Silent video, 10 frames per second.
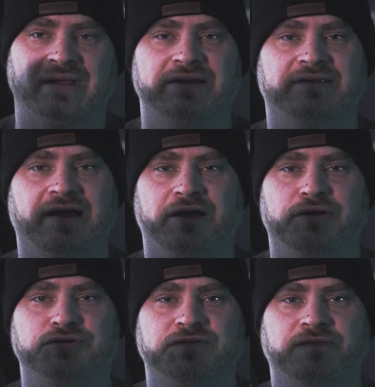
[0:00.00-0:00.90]
it's not a
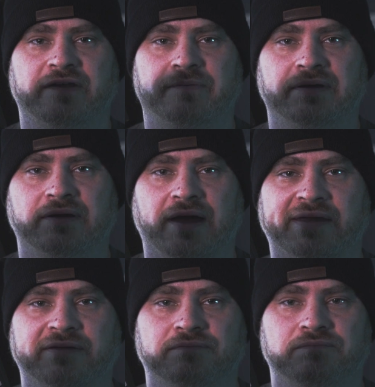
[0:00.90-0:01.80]
huge investment. I
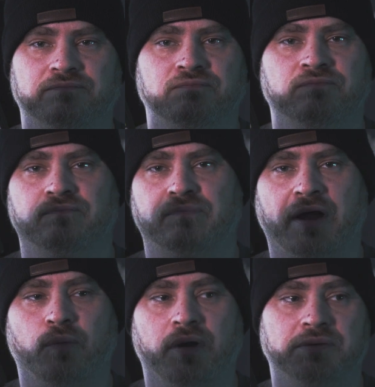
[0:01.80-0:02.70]
can buy
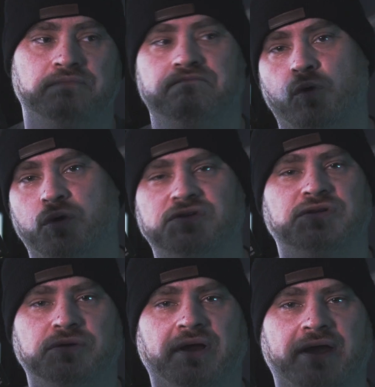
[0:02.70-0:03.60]
one or
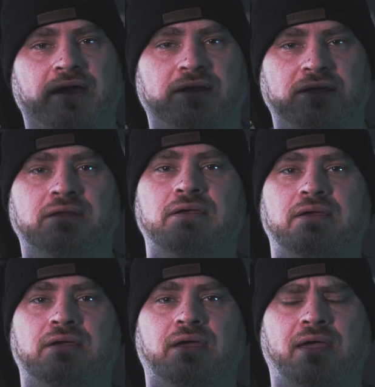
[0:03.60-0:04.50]
two like I did,
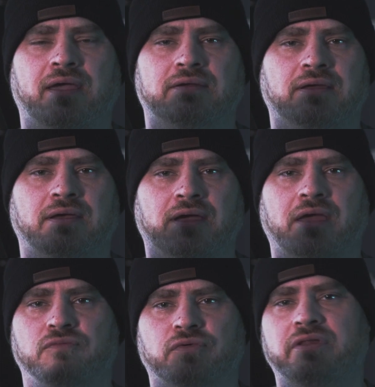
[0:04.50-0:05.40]

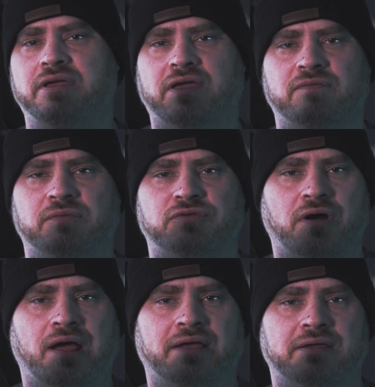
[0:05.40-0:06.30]
and really give them a
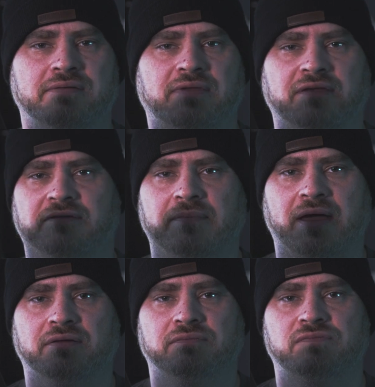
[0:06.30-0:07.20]
try, test them
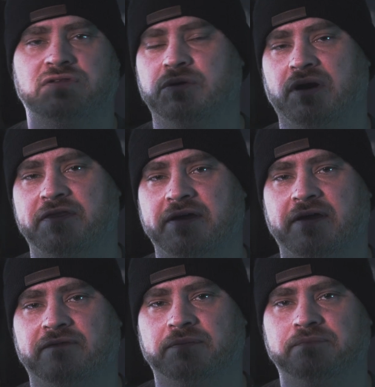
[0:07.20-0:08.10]
out, see what I think
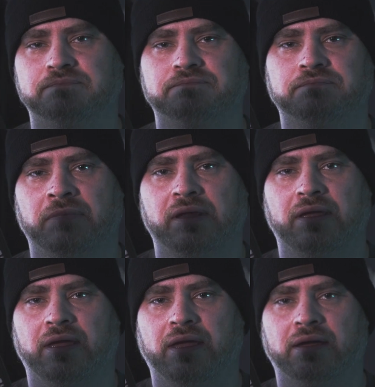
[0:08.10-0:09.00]
of them,
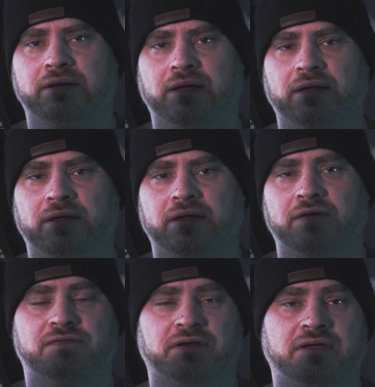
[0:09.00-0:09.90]
and
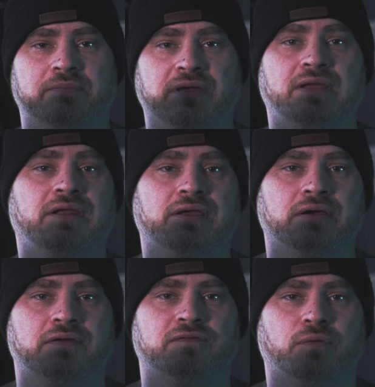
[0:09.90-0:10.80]
if they're going to be any
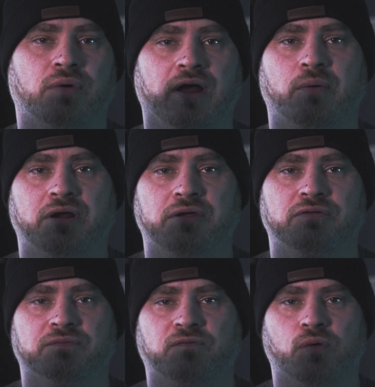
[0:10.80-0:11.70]
good for what I want to use
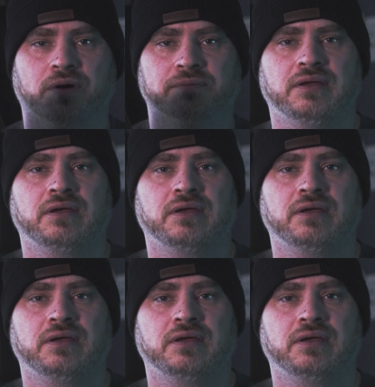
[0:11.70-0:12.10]
them for.